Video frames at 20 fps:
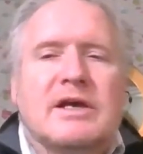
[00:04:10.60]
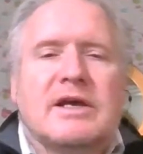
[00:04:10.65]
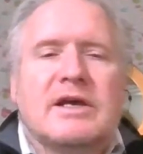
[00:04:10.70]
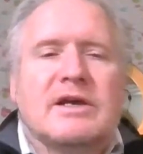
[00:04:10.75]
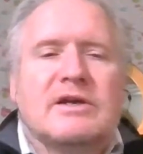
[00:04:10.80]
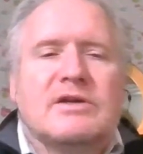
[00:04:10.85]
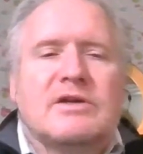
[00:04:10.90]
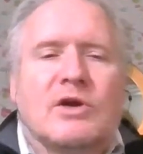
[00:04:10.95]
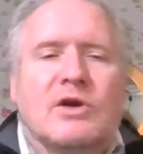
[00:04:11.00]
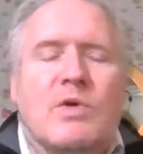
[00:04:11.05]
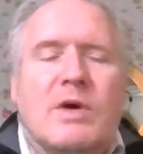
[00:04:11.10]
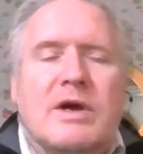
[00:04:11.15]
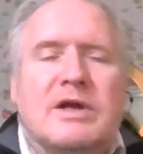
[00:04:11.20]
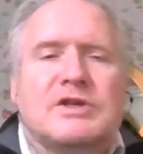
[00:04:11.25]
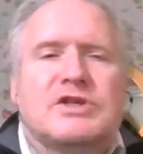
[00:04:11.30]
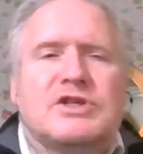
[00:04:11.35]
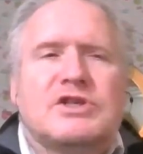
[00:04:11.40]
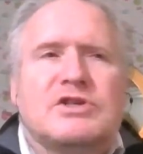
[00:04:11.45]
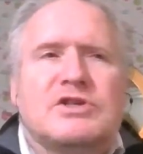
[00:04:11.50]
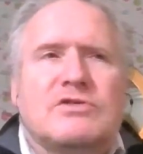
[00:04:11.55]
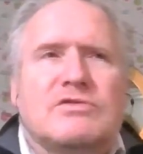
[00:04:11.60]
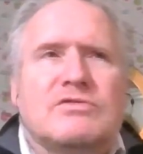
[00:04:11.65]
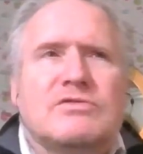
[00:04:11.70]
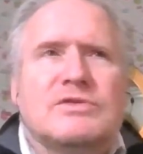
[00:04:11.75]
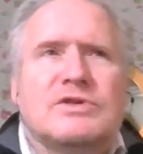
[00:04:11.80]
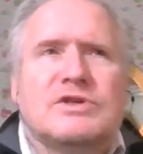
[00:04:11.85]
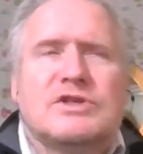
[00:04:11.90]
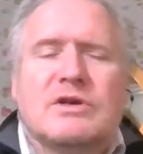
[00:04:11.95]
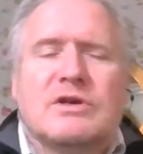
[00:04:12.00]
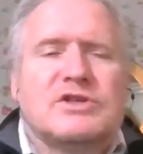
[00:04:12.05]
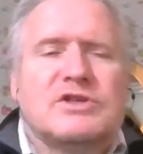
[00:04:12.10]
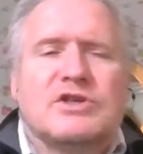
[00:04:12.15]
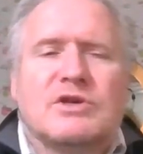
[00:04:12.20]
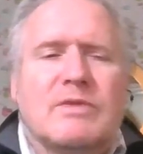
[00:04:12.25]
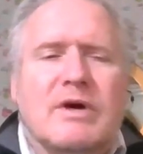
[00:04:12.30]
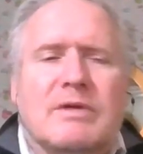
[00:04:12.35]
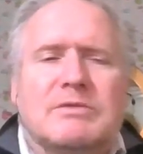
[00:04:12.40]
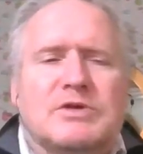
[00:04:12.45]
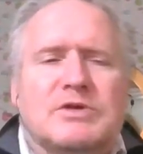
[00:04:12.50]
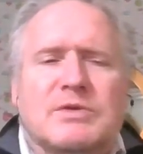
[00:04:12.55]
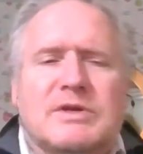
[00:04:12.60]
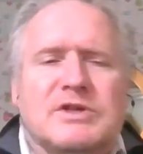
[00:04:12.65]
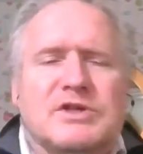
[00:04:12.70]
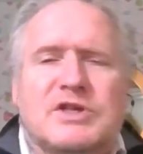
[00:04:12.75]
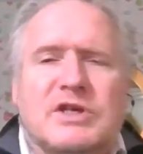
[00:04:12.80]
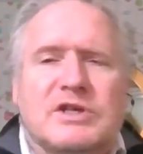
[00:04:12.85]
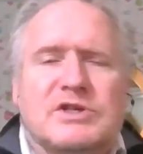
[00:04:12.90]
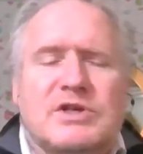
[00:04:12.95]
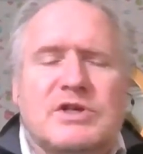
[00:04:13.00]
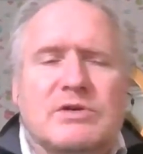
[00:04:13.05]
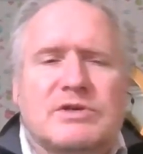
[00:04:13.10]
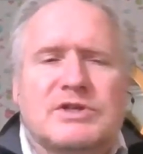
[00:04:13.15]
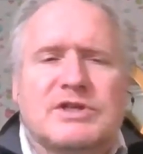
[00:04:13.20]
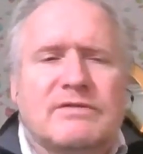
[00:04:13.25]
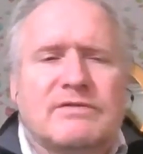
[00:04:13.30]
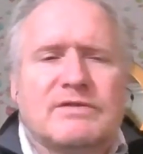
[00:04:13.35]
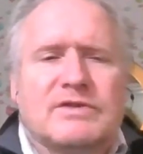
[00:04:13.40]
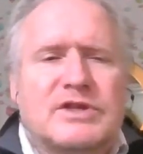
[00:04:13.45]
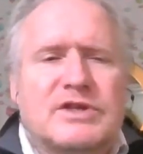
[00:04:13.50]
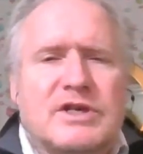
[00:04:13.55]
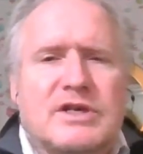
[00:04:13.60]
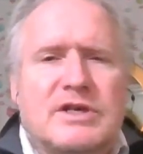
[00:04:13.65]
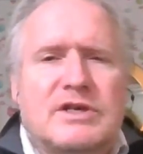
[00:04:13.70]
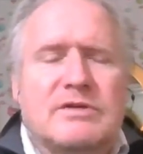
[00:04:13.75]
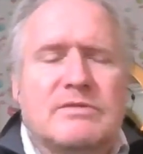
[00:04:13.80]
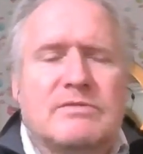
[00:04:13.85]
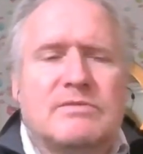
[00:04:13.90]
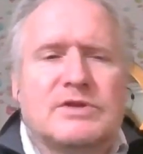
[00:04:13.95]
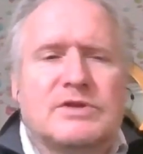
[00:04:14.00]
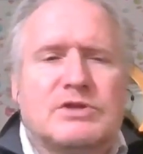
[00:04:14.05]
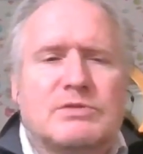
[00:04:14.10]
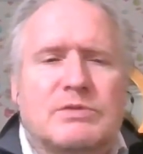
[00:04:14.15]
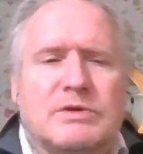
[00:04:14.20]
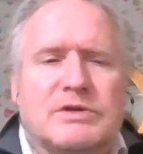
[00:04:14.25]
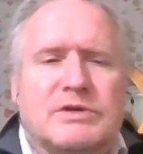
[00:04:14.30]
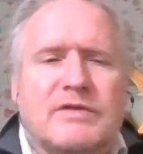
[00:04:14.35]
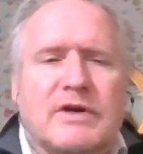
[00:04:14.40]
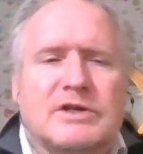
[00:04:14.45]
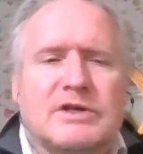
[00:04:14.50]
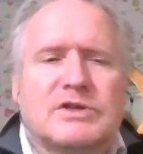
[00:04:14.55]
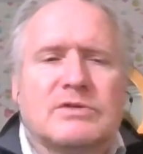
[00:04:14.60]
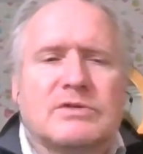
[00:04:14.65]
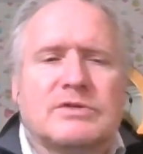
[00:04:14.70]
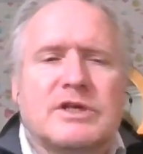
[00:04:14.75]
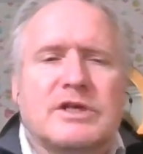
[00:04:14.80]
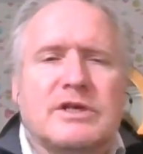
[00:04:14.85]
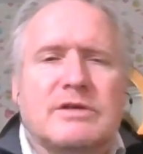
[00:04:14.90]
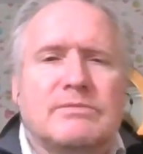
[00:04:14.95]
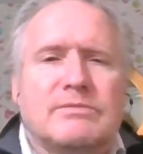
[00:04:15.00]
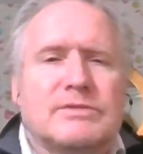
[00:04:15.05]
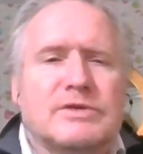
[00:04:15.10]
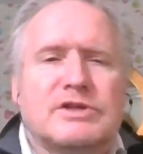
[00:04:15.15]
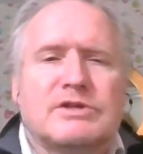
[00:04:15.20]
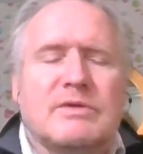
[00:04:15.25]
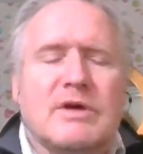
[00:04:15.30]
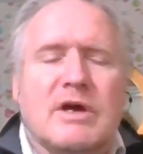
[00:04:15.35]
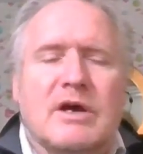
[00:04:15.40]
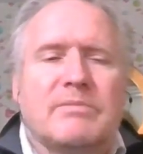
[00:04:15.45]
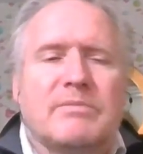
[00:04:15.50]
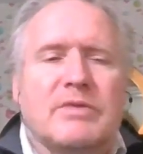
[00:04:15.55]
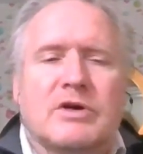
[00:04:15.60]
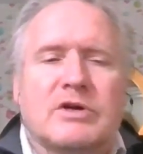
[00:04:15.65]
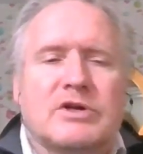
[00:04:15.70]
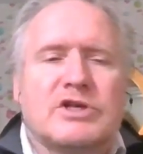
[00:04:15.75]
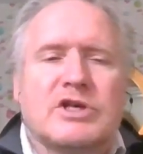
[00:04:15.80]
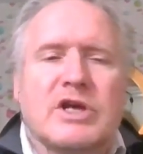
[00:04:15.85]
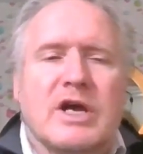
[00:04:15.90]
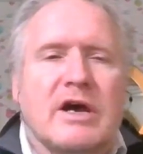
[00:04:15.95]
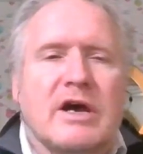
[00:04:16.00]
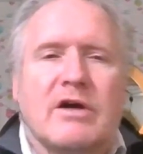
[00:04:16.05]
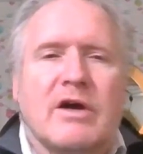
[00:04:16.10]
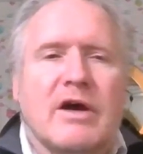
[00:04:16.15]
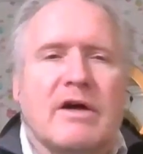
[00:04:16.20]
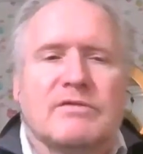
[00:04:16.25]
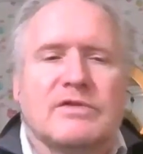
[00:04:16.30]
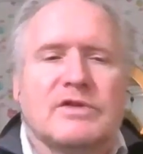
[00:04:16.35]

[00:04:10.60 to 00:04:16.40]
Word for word: eh, equates to somewhere between sixty or seventy Swiss franc centimes per share.